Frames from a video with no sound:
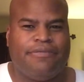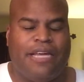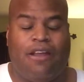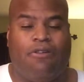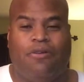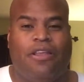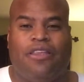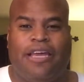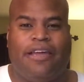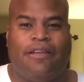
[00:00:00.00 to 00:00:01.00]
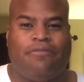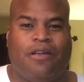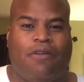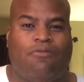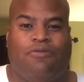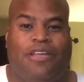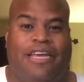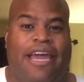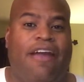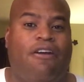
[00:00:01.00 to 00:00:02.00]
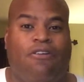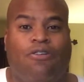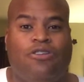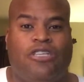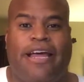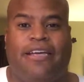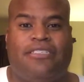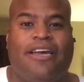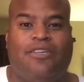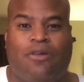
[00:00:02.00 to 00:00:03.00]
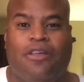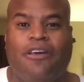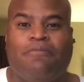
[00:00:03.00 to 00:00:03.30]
And I don't really care who she has sex with.